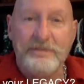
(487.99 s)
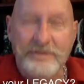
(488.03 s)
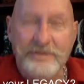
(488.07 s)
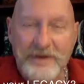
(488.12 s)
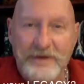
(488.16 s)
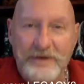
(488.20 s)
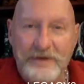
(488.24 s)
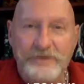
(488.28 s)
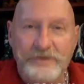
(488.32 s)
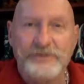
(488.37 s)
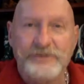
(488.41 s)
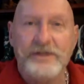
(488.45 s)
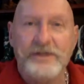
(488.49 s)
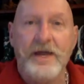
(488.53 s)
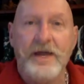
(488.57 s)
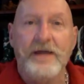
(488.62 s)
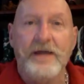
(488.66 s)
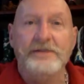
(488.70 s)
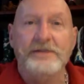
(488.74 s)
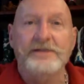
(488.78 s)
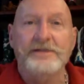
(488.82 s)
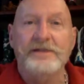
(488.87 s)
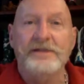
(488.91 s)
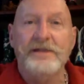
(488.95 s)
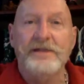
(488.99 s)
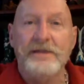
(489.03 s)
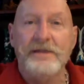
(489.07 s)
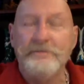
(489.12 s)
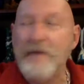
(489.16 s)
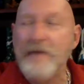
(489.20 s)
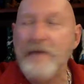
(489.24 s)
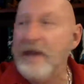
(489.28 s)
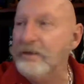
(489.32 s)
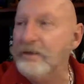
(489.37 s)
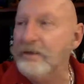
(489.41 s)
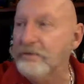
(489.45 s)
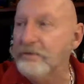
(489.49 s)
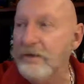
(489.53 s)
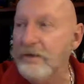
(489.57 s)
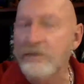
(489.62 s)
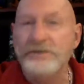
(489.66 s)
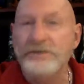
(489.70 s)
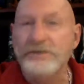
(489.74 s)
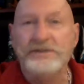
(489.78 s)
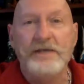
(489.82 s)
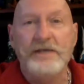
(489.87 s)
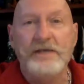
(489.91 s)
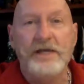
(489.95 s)
their sons and the impact
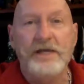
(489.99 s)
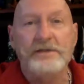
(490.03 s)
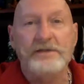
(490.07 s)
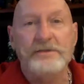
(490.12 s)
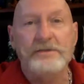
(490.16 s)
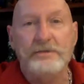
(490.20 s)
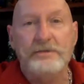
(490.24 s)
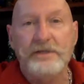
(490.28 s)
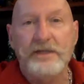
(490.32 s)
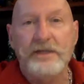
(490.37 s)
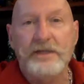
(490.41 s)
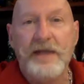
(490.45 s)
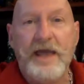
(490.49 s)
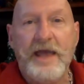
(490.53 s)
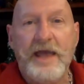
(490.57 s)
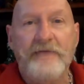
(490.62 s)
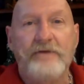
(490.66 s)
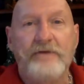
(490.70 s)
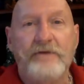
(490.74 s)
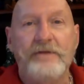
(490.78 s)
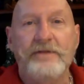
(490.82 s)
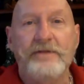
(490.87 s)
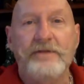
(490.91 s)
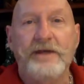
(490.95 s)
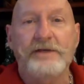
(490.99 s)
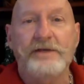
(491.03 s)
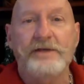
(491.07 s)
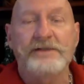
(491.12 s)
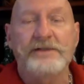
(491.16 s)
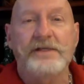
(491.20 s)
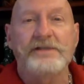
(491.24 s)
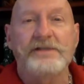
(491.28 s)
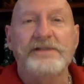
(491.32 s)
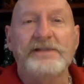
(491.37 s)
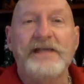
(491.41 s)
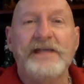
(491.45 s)
those sons will then have on their sons.